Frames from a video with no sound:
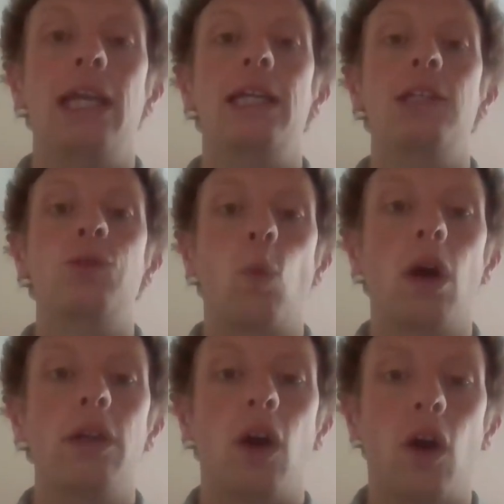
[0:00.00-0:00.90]
is
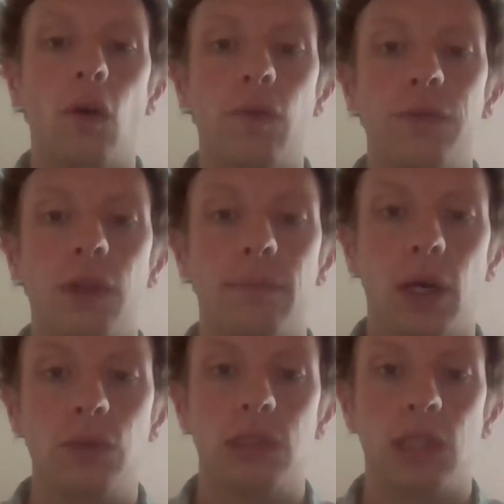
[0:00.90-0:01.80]
one of the
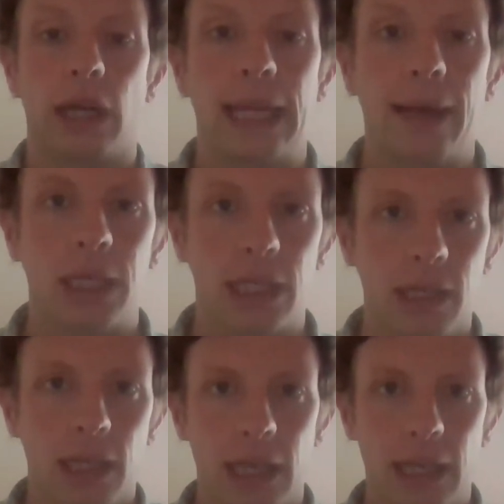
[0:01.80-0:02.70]
most dynamic
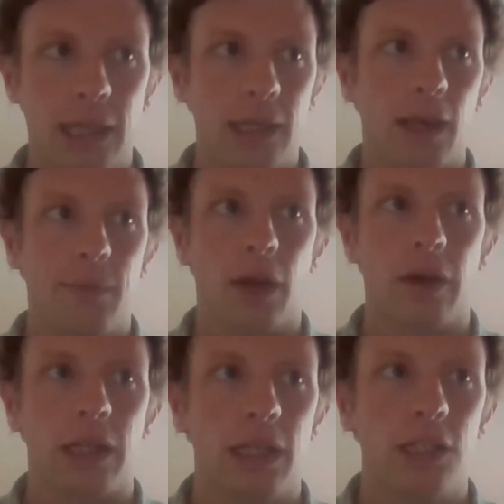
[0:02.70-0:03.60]
in
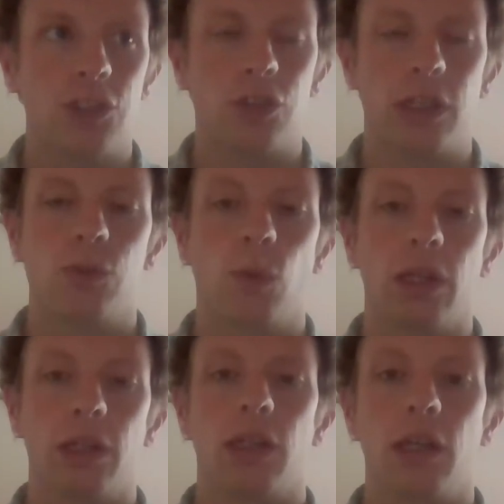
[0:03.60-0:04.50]
American history. It's
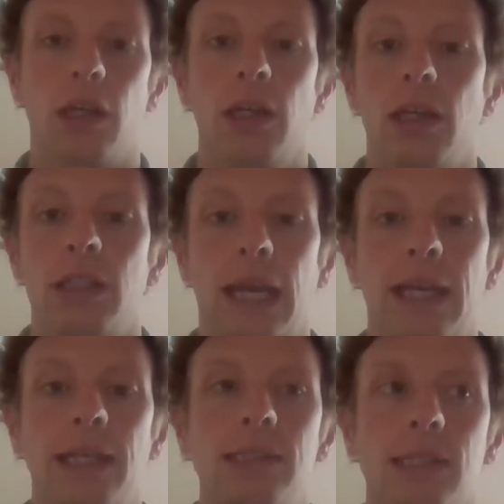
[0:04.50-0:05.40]
one of the
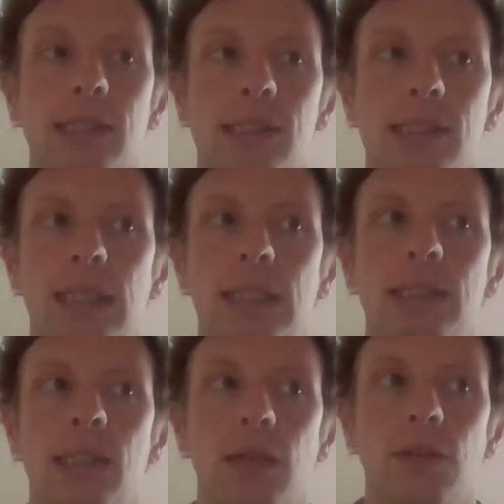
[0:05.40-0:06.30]
decades that
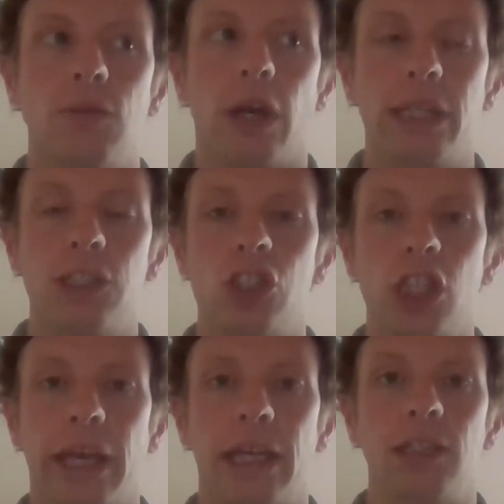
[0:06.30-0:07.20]
sees the greatest
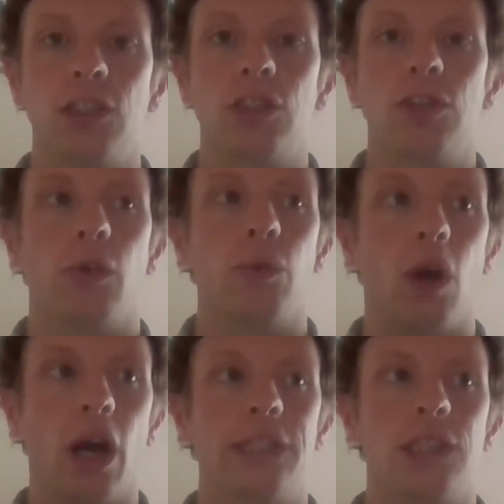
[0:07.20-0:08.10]
change, a
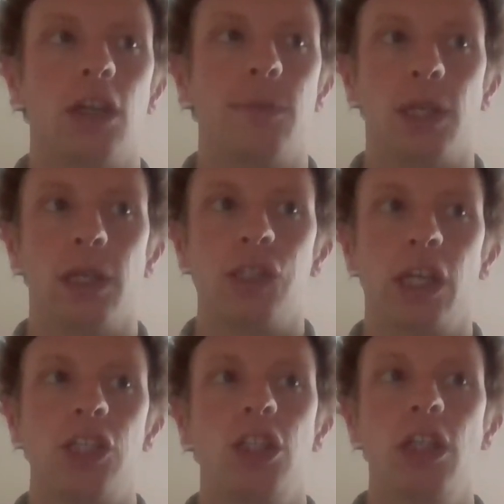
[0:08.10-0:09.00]
rise in
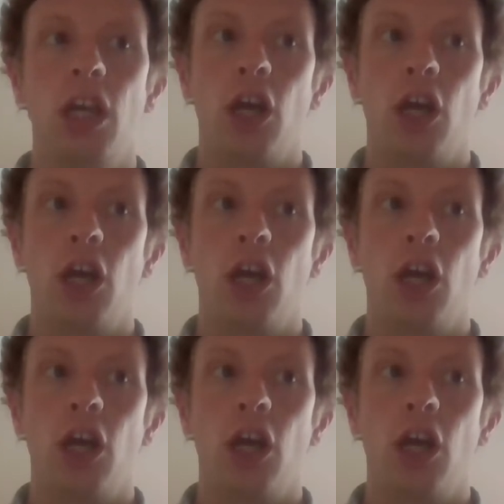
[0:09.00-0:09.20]
urbanization,